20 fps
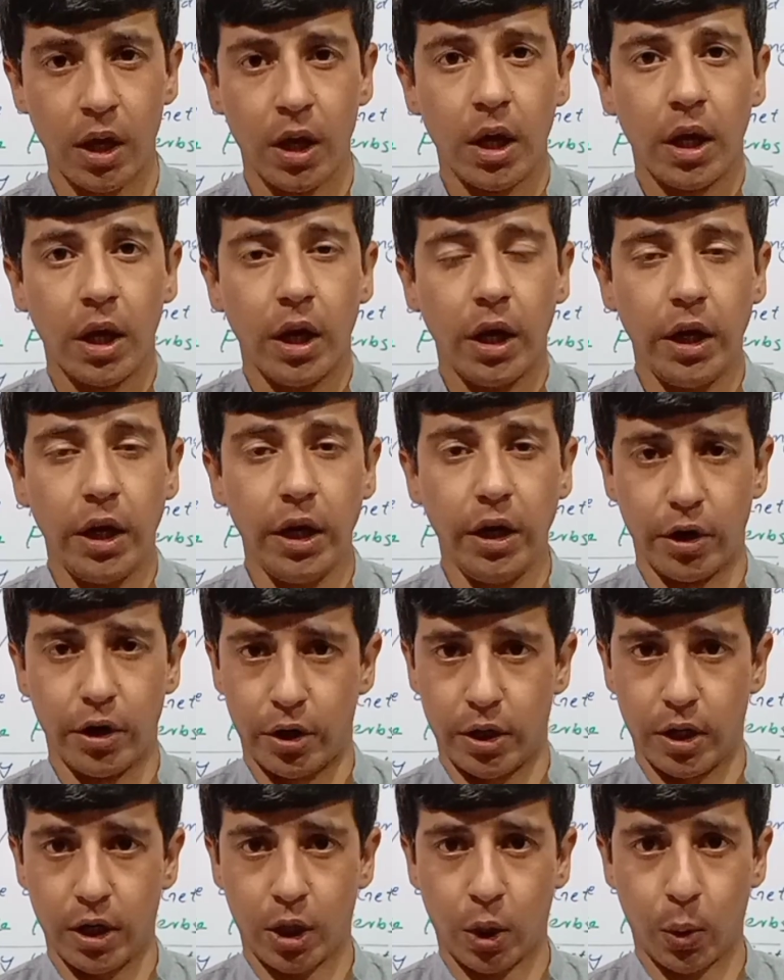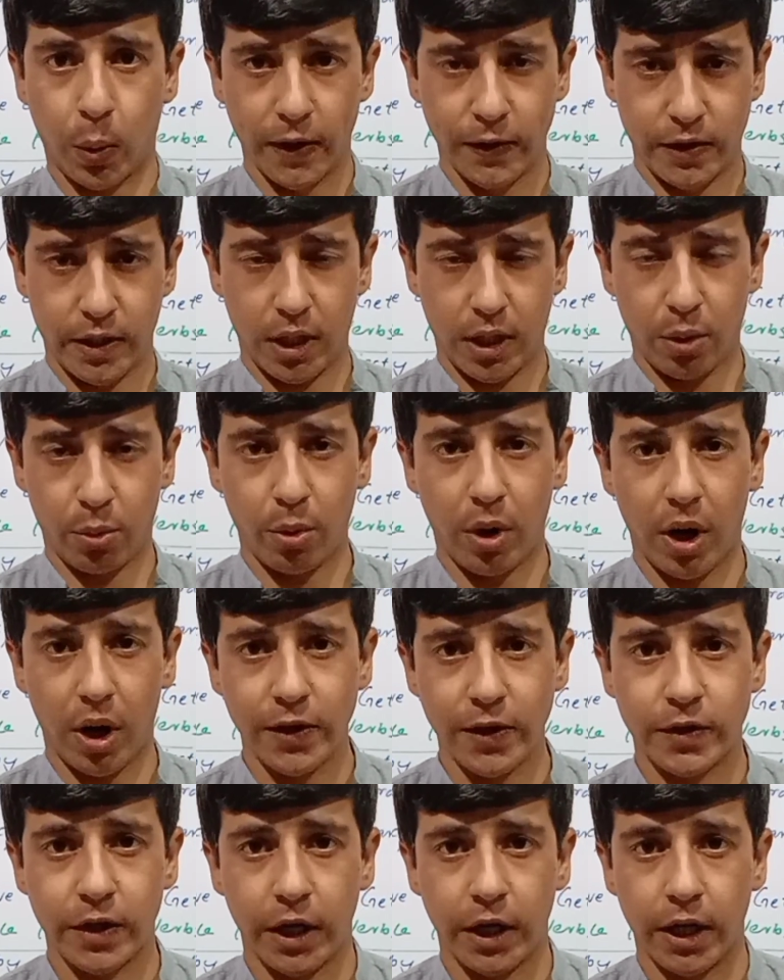Here a question
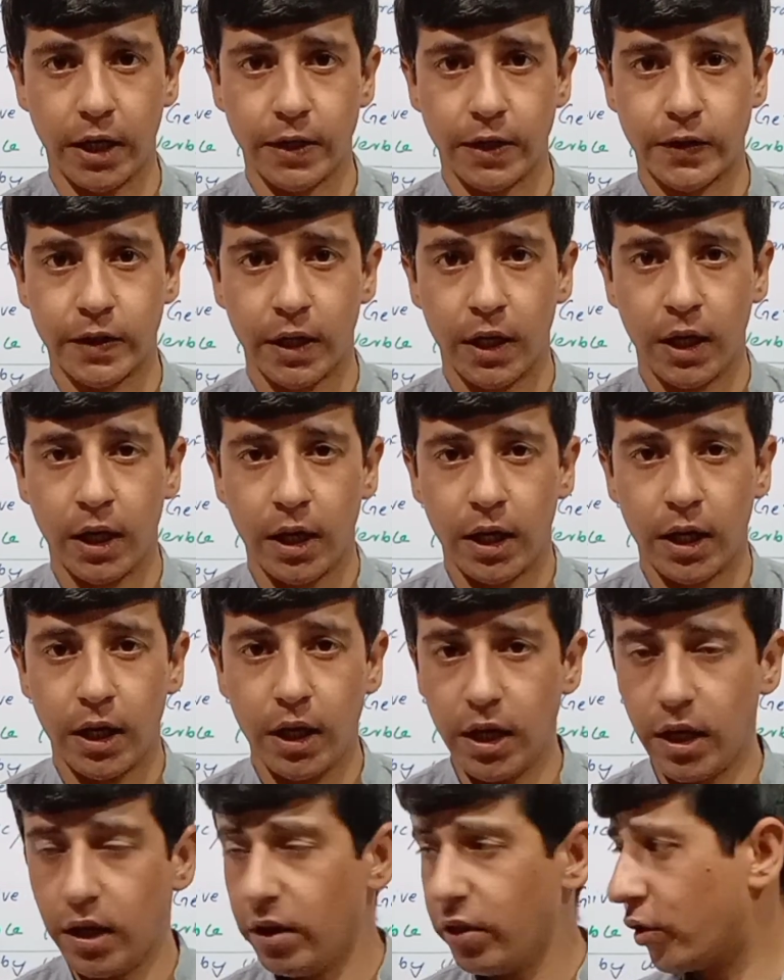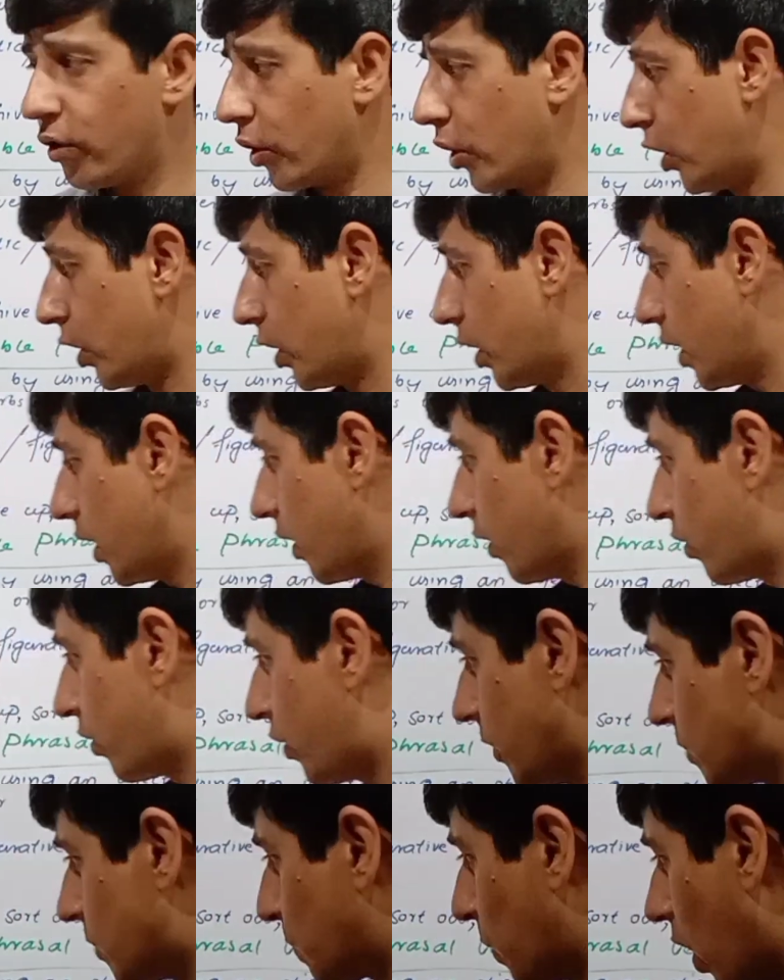arises: either
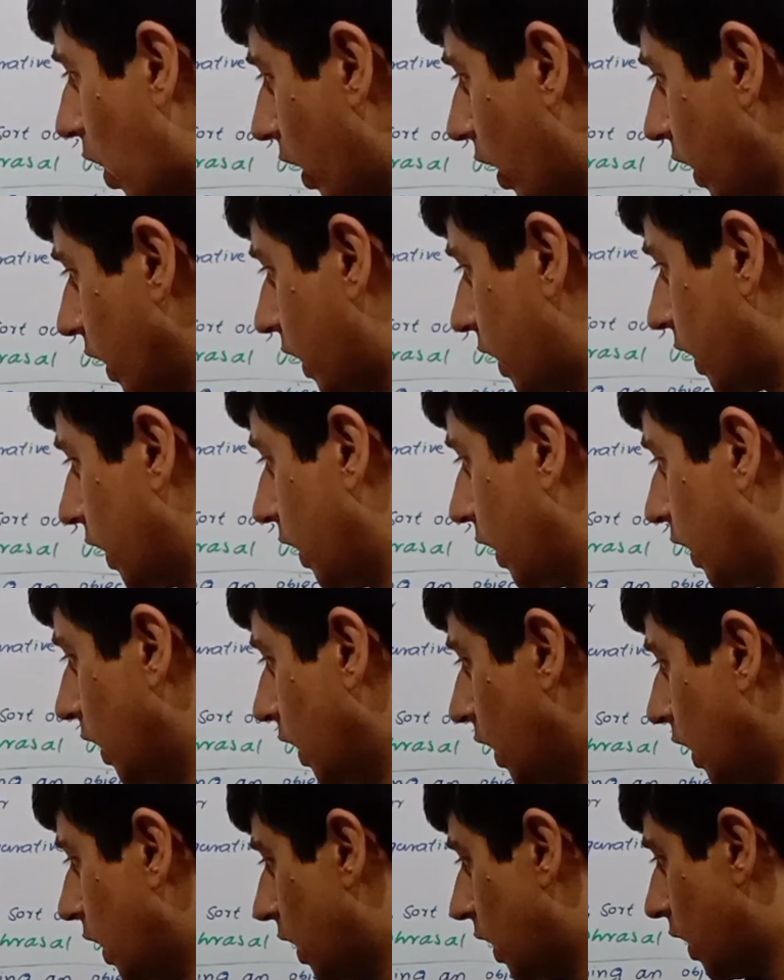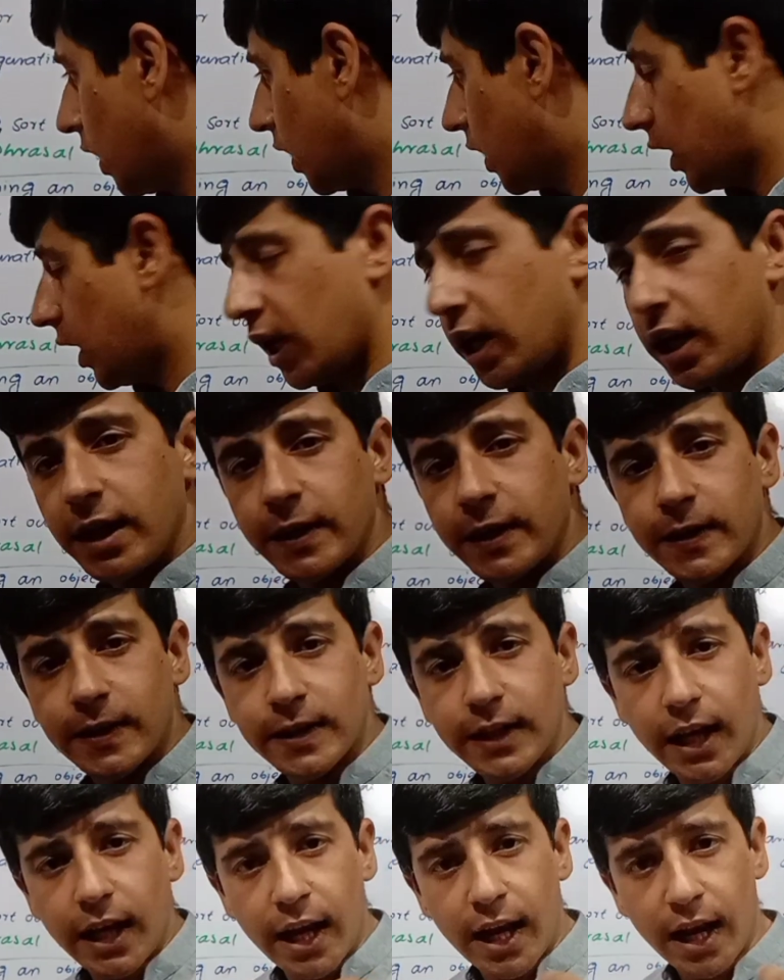this particle is
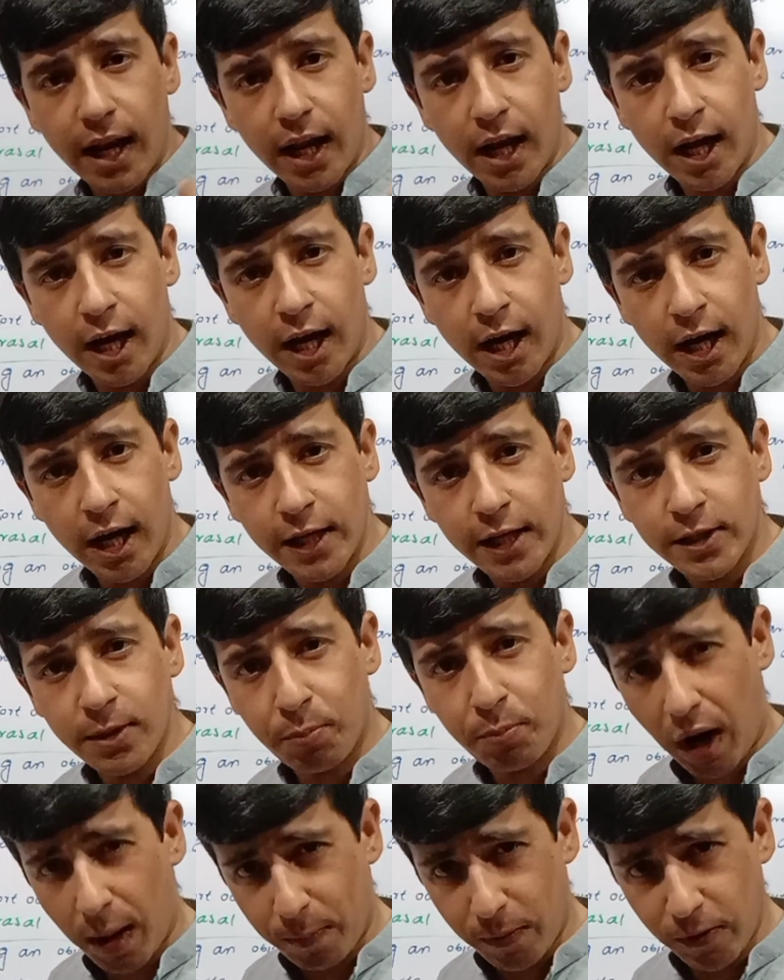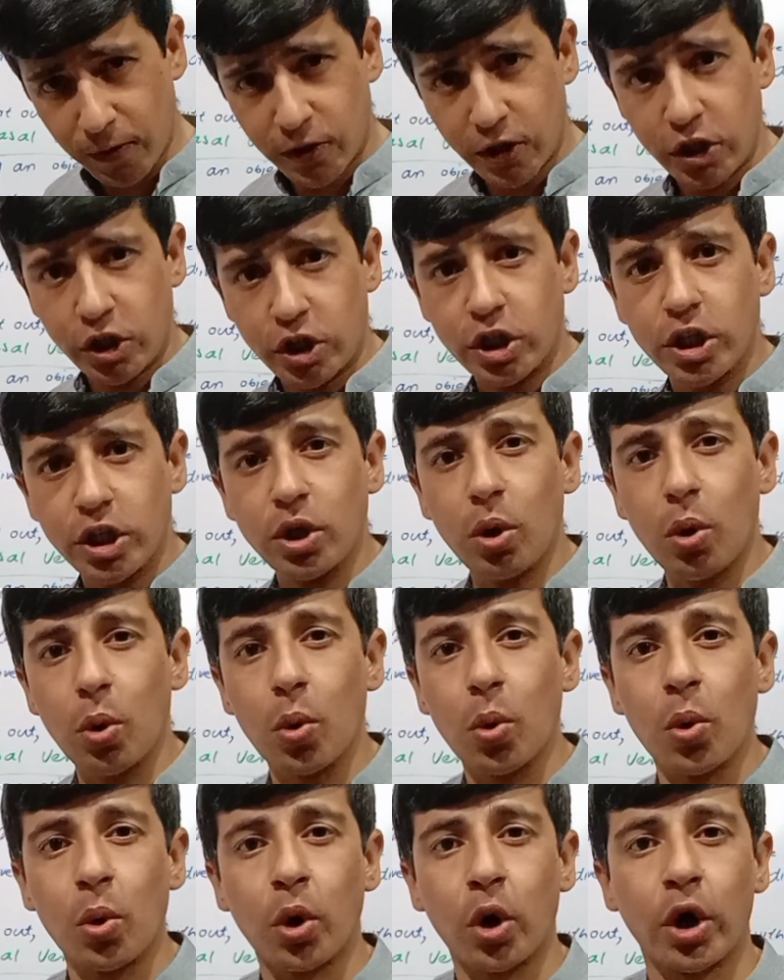a preposition
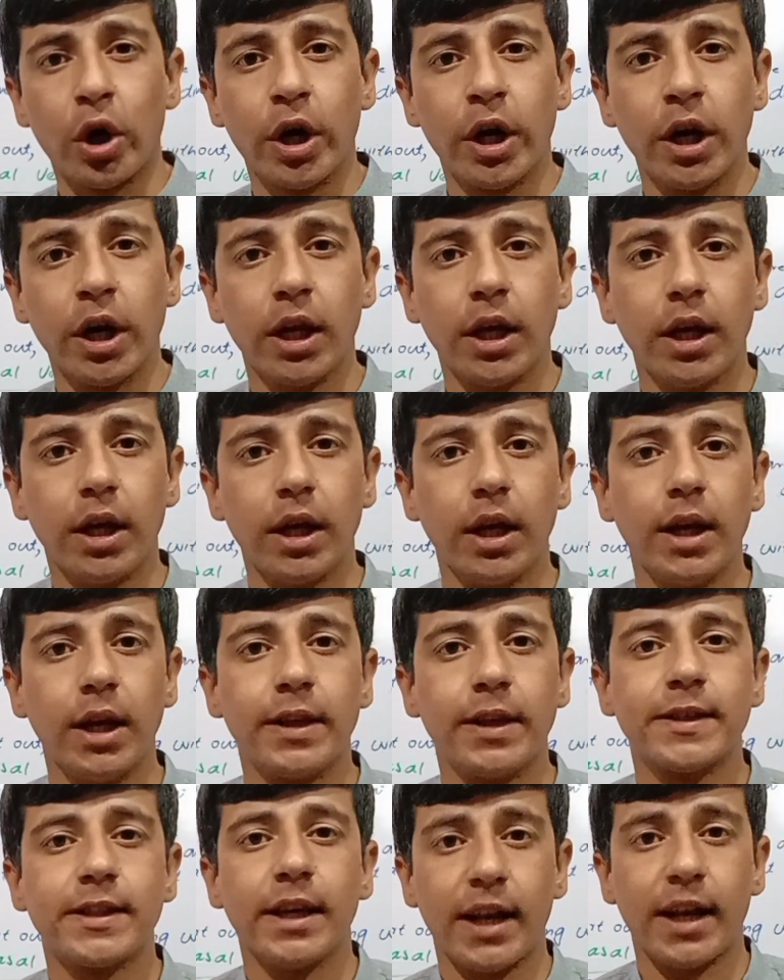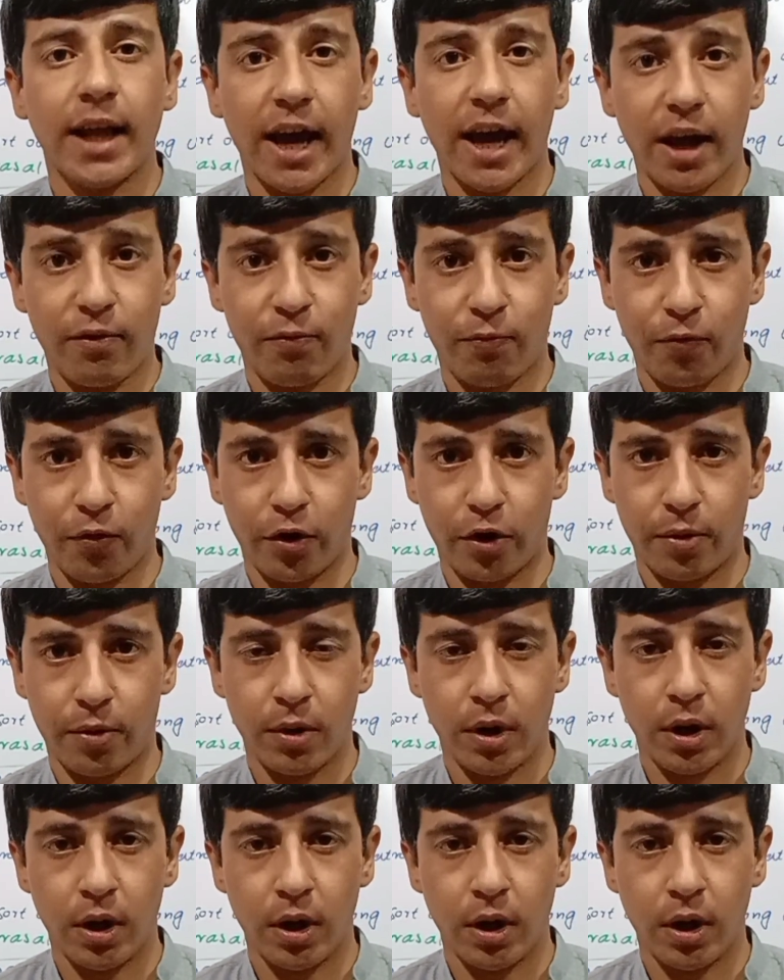or it's an adverb.